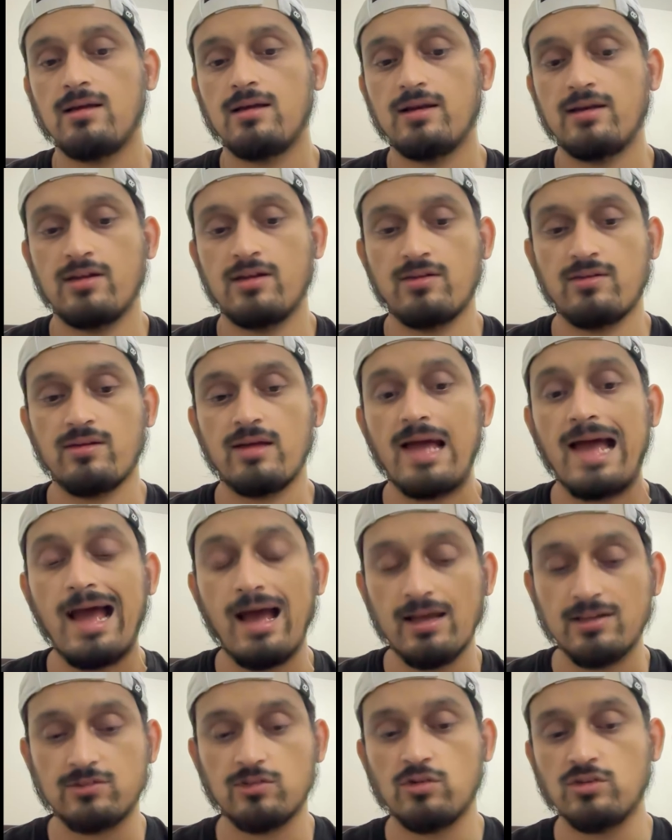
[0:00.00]
is
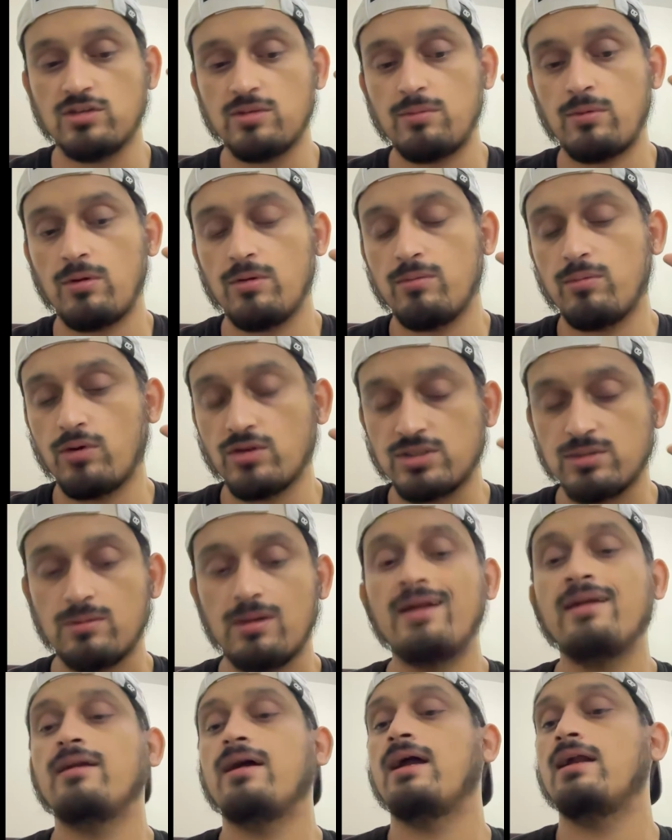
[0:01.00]
as close as possible.
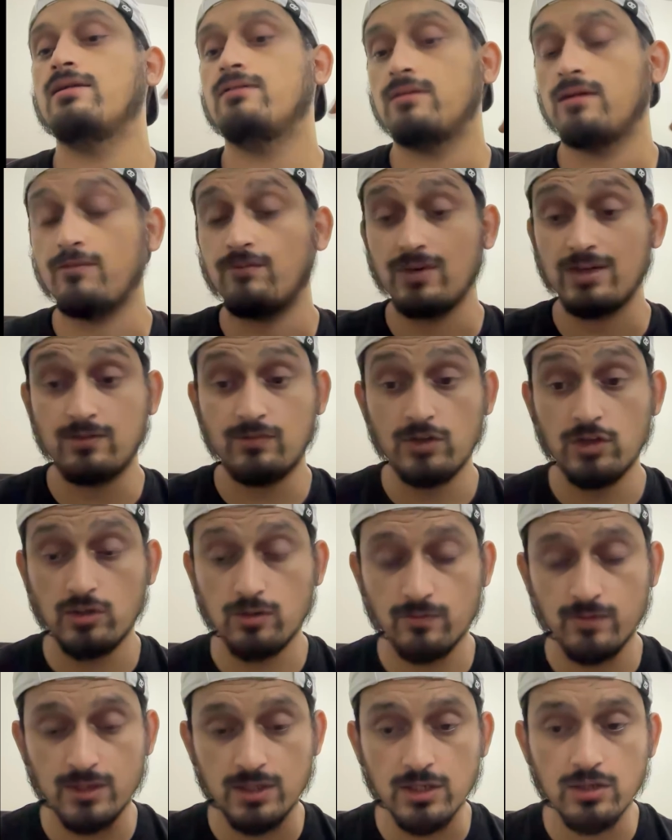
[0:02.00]
And
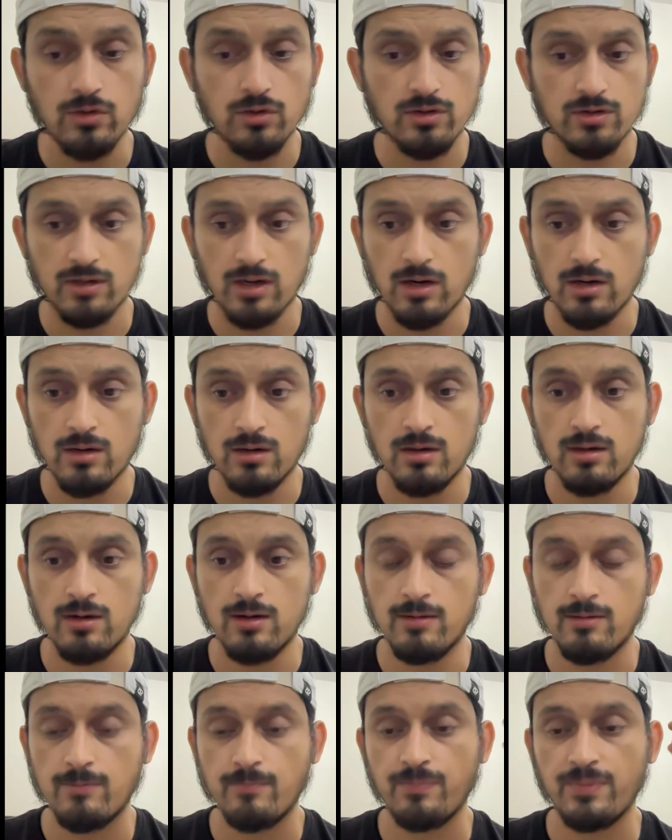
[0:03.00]
we did not
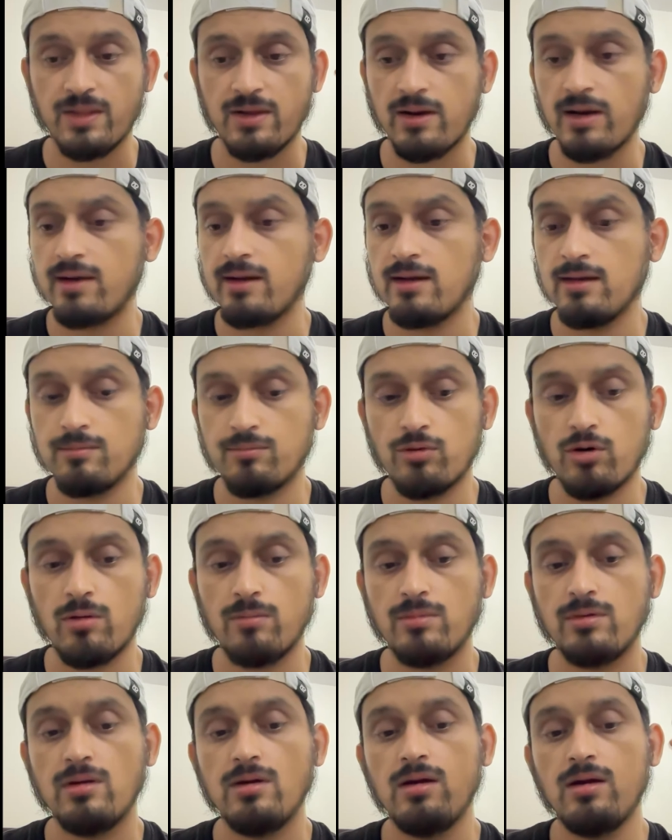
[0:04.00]
write any
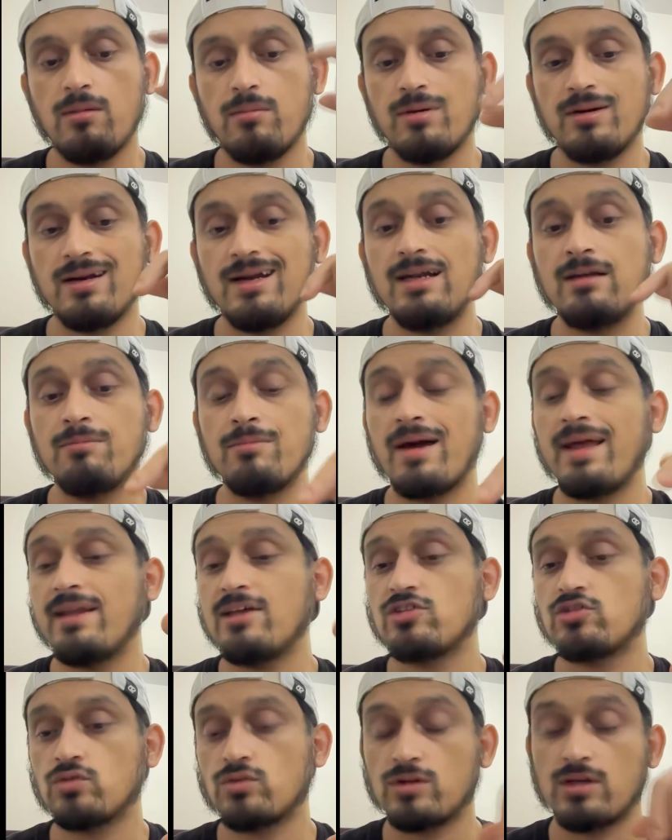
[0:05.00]
prompt, but it
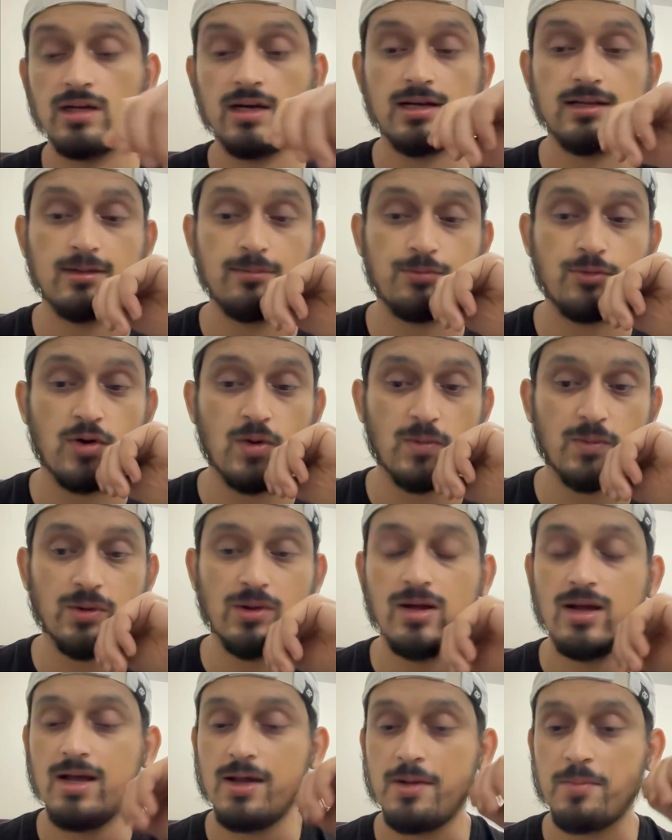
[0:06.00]
managed to create the prompt
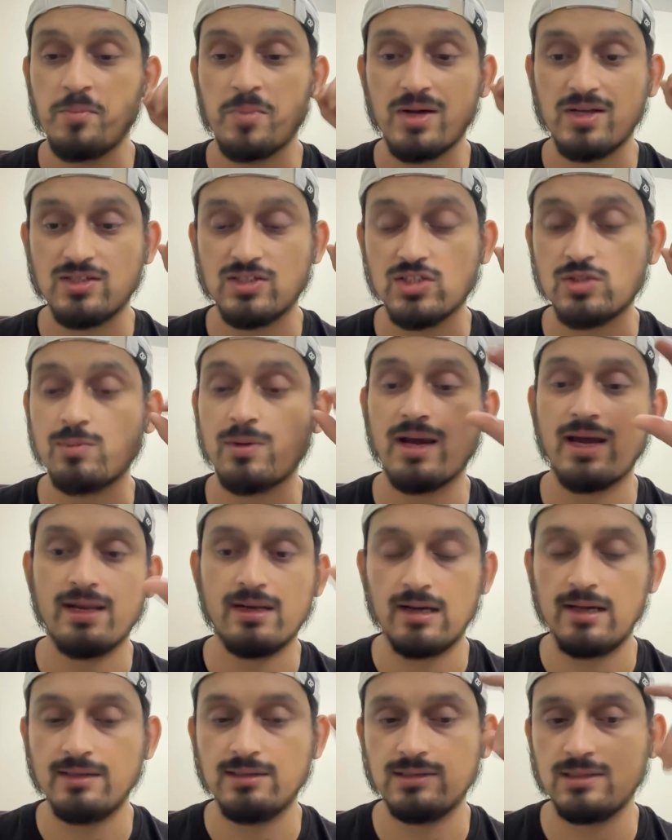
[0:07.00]
by
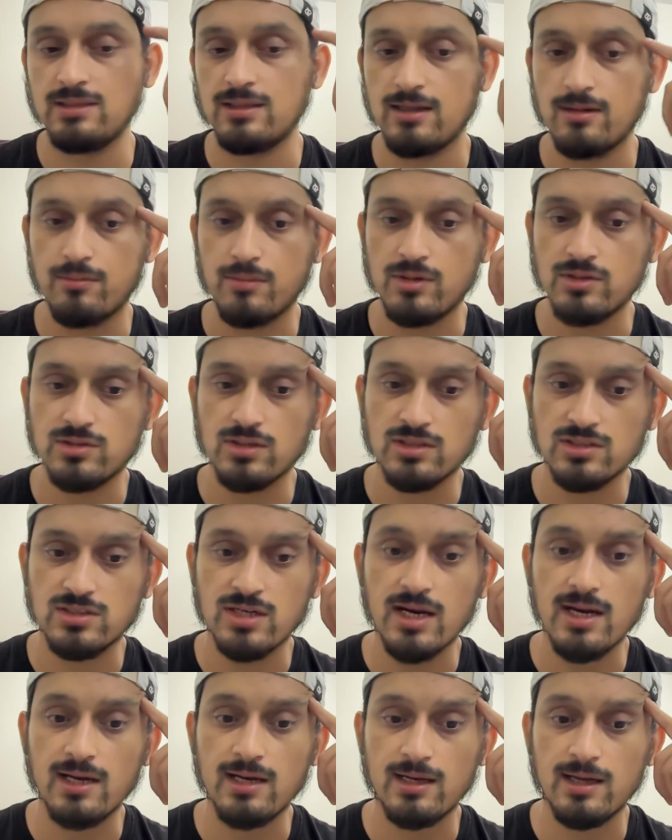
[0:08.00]
analyzing the image. A
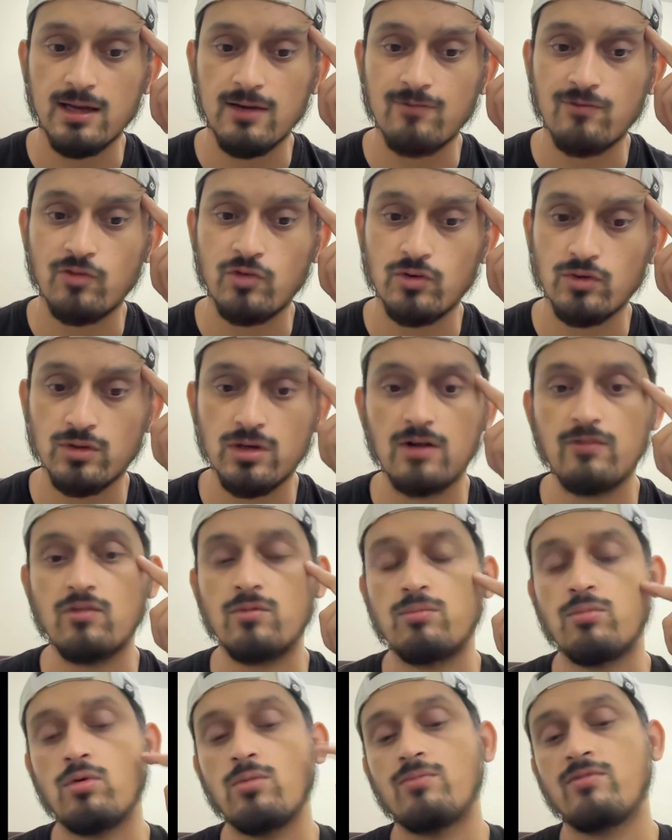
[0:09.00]
striking photograph
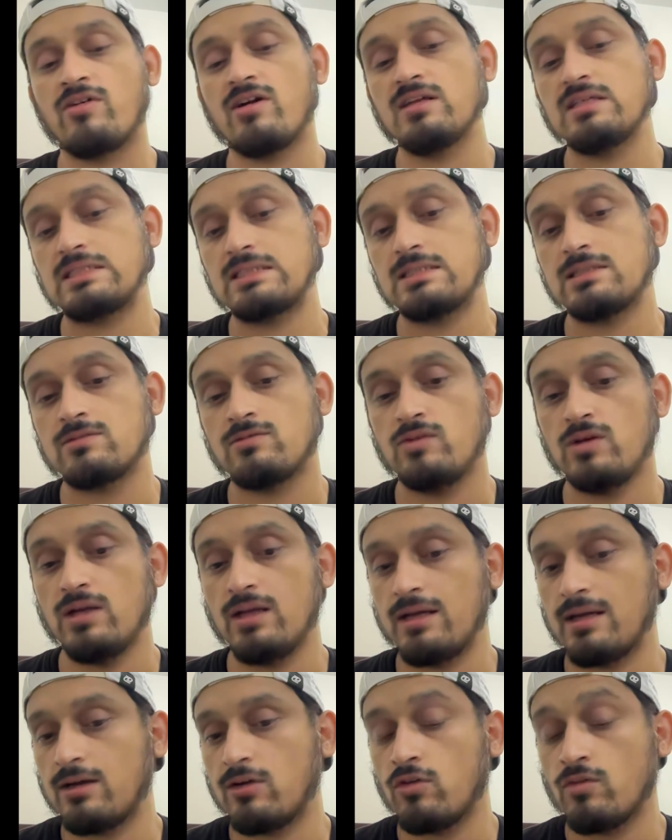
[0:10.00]
of Pope Francis
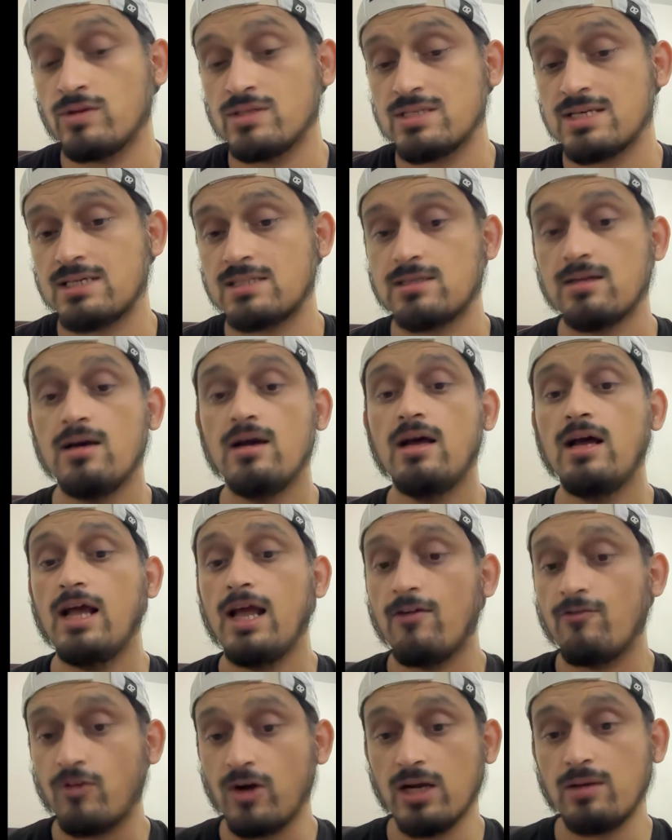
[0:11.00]
wearing an oversized
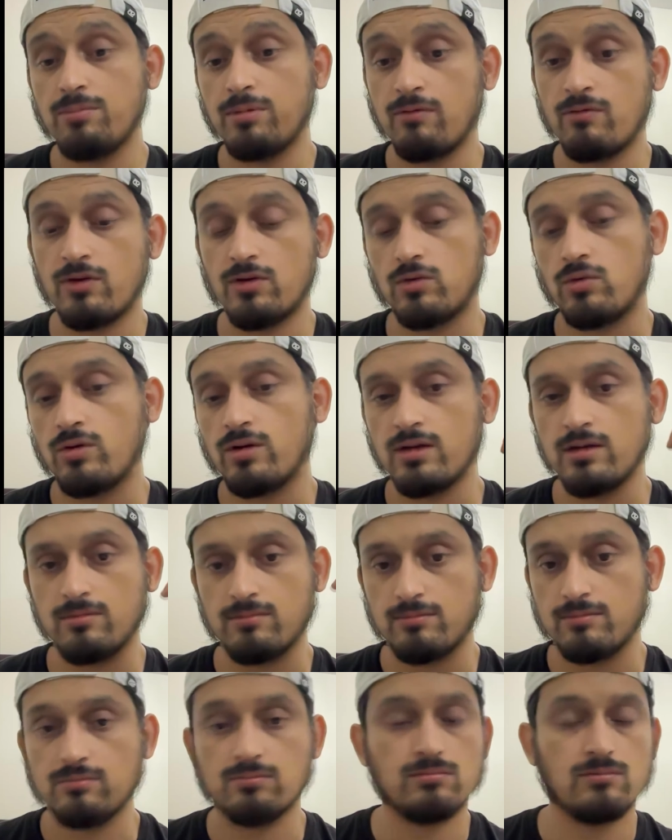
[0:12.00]
white puffer coat.
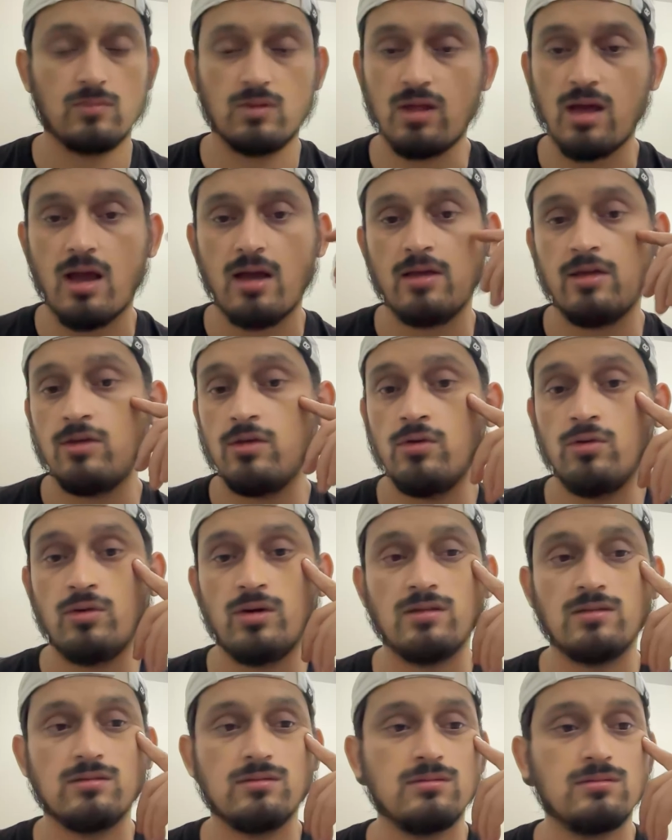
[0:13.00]
And yeah, you
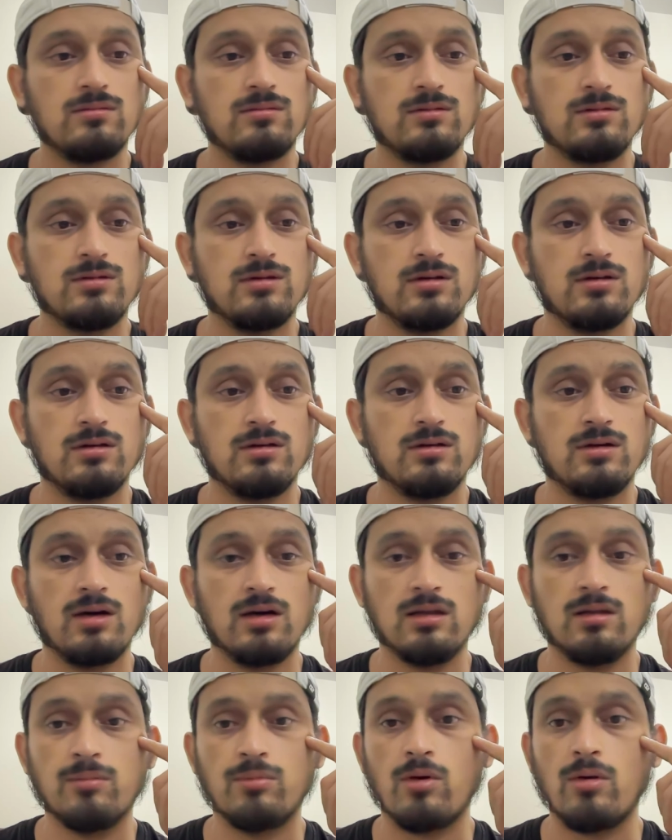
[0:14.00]
can
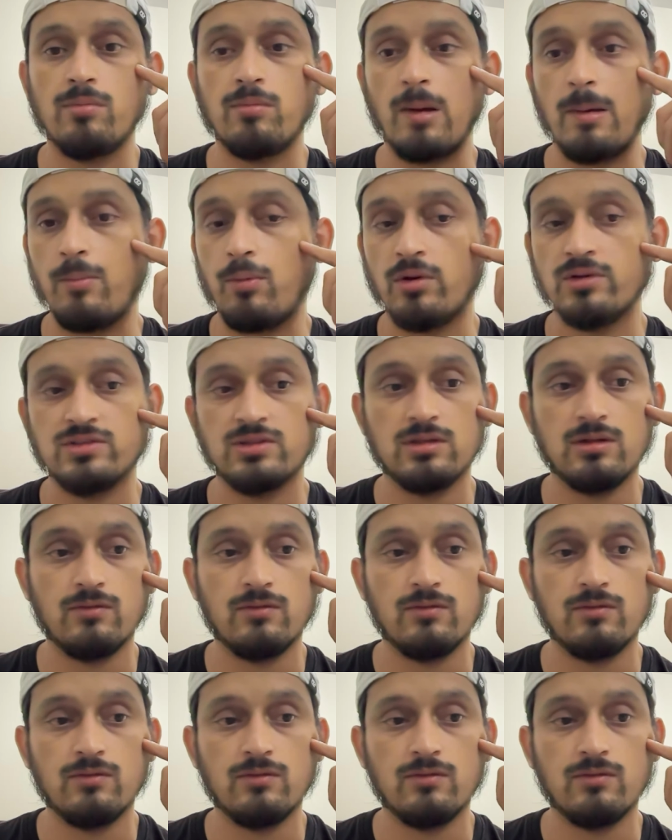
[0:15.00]
read the prompt by pausing